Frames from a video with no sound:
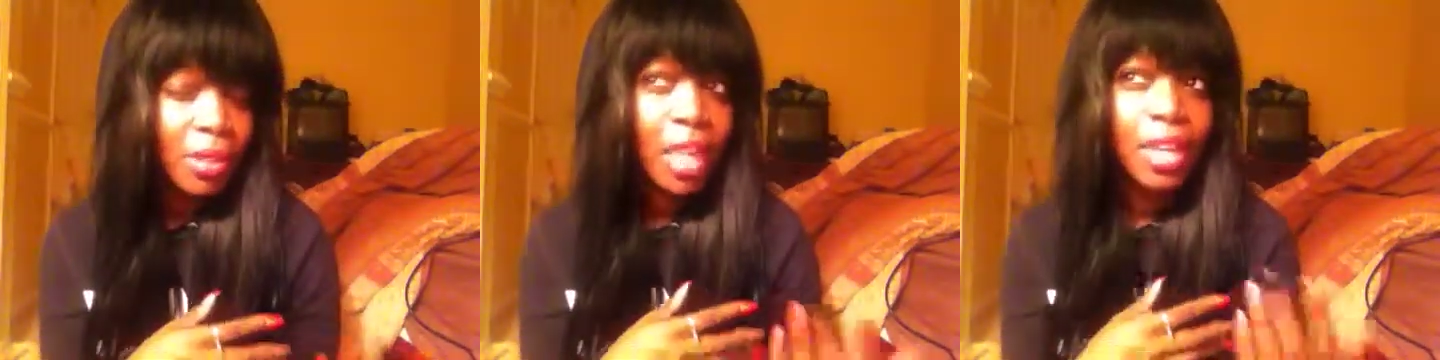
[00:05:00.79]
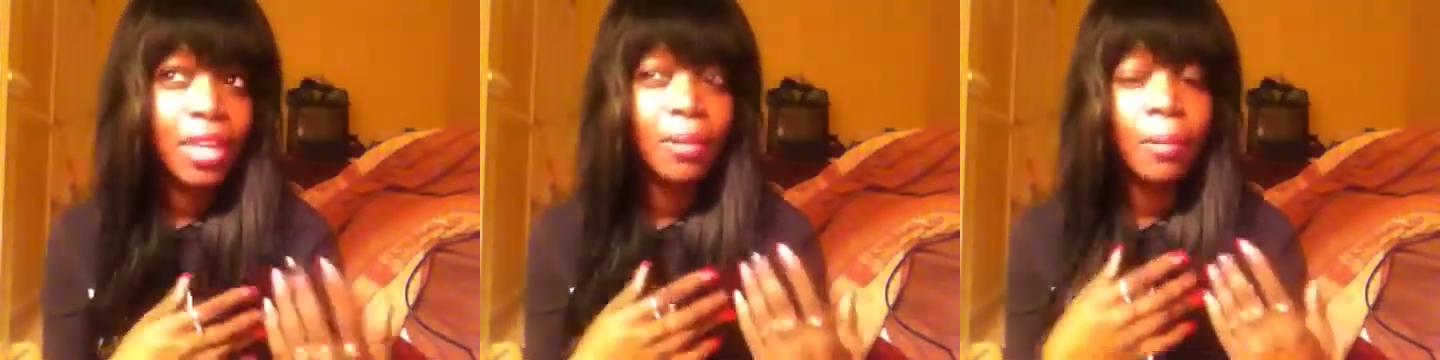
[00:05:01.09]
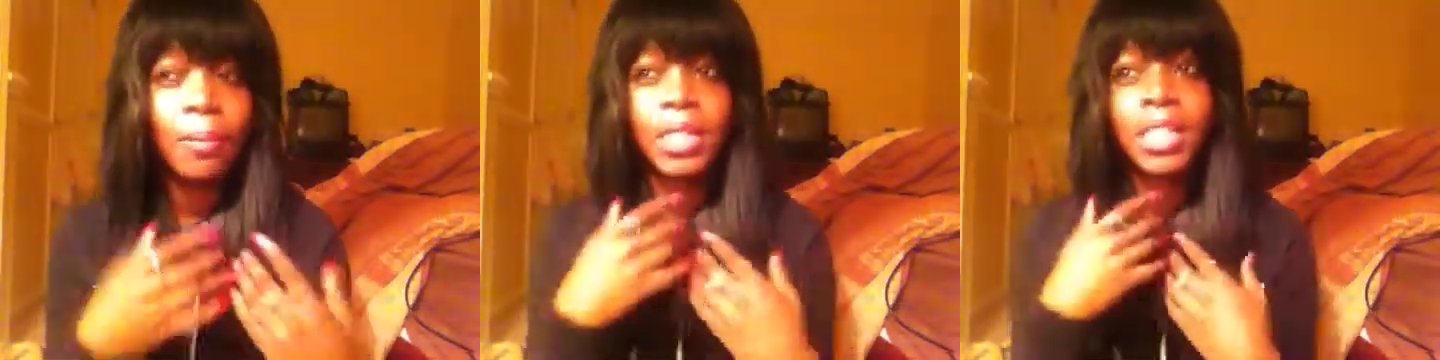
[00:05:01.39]
My
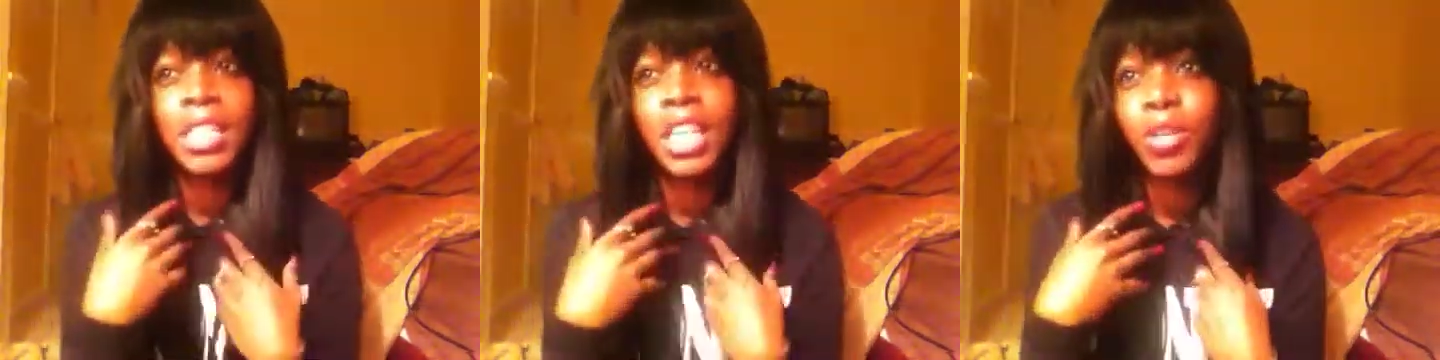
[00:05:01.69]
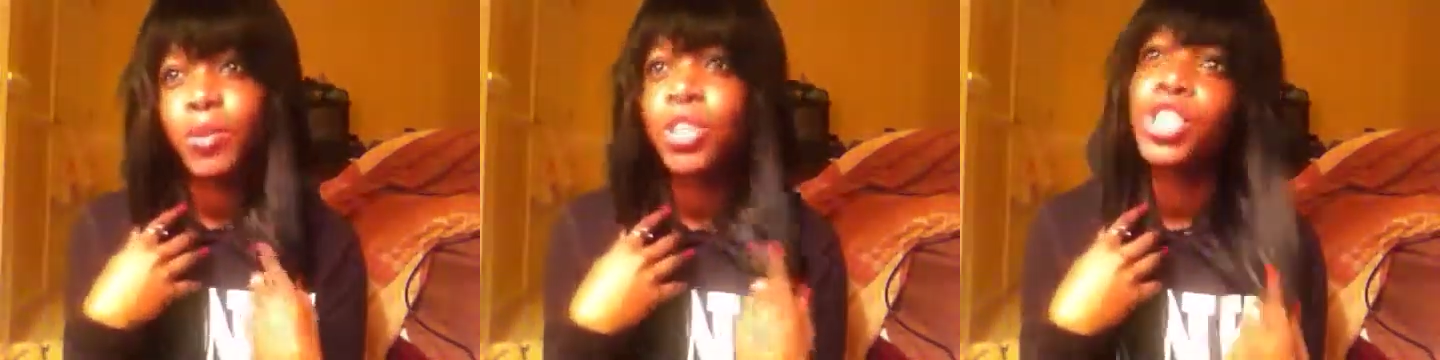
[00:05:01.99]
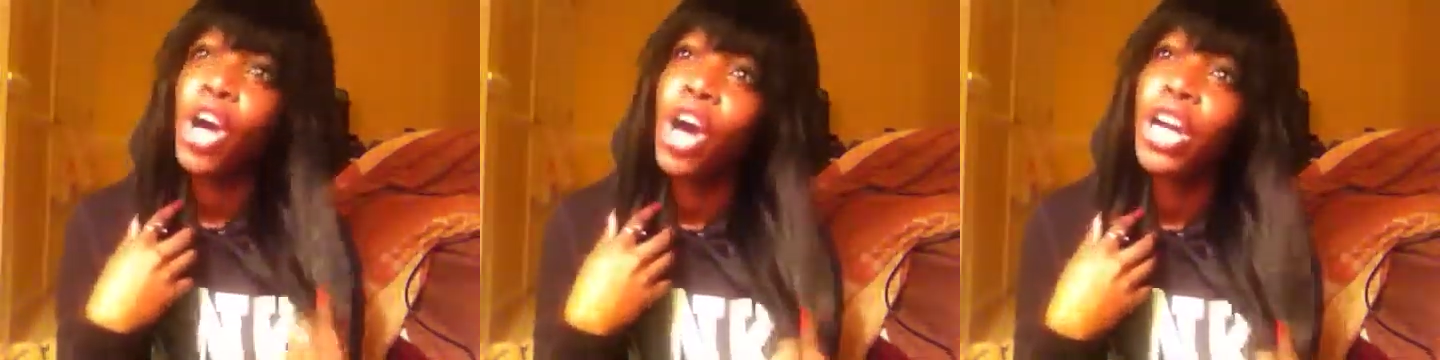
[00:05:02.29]
skin was
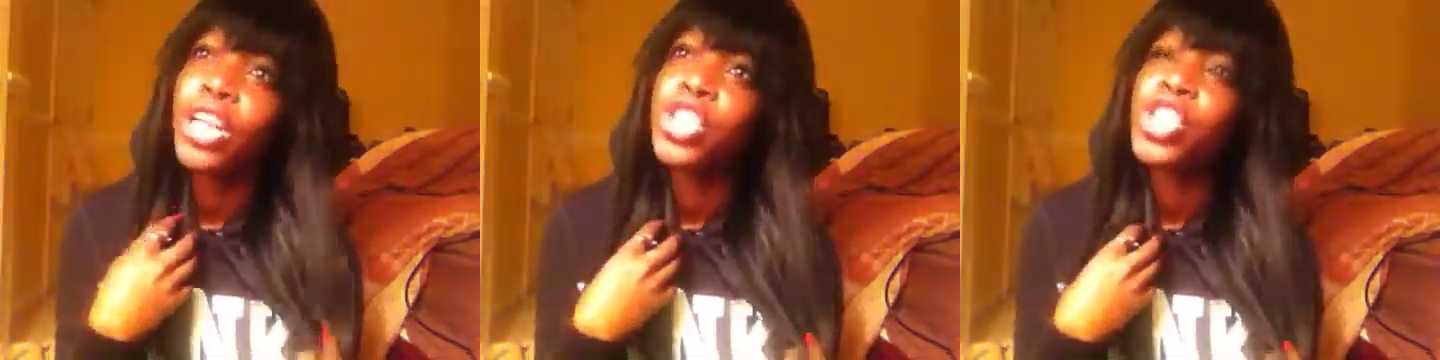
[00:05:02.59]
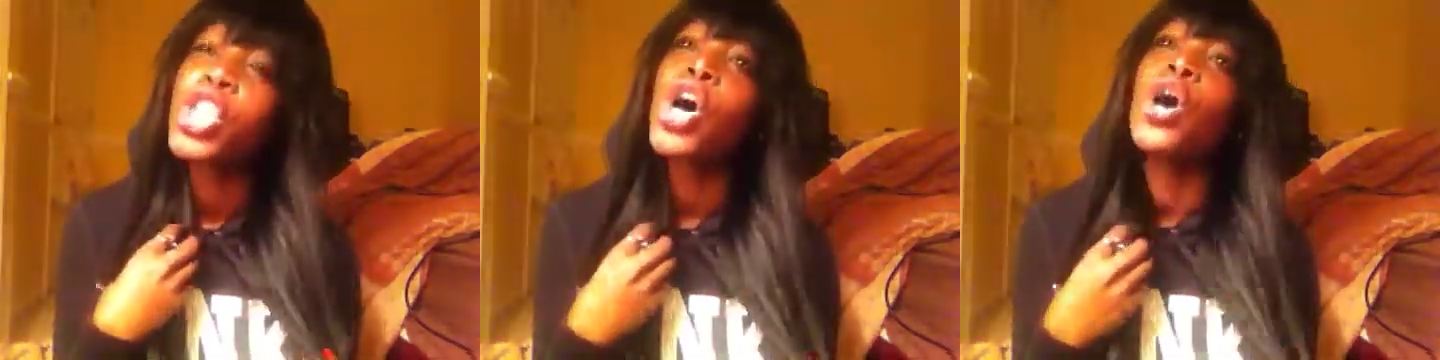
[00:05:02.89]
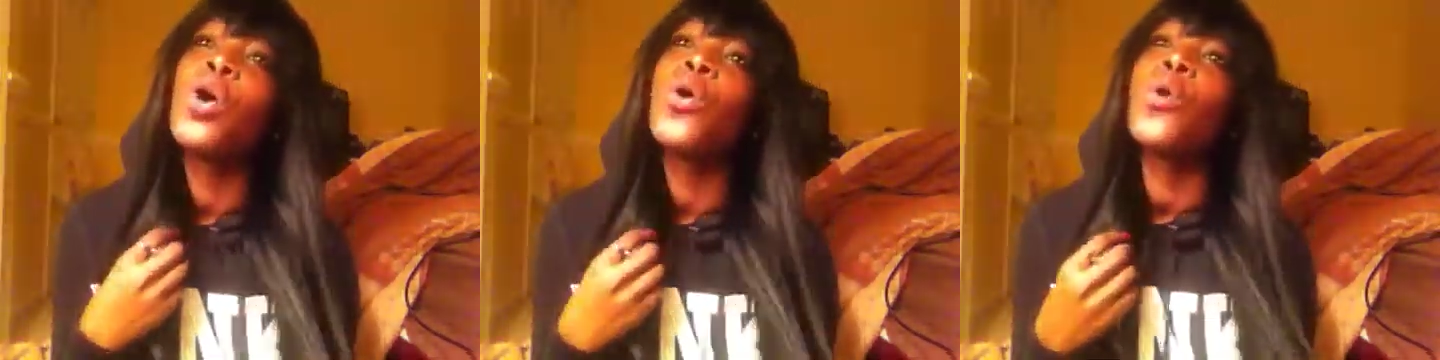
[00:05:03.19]
dark,
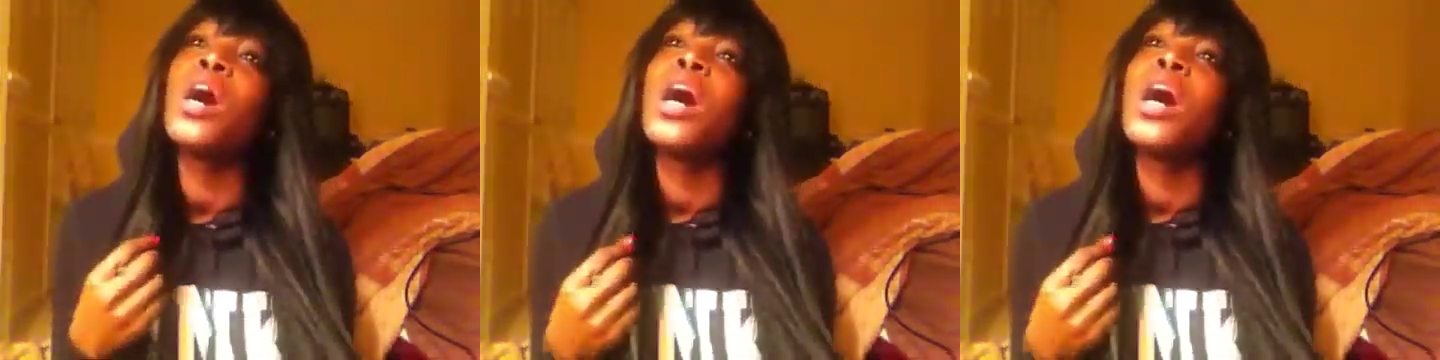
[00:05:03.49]
so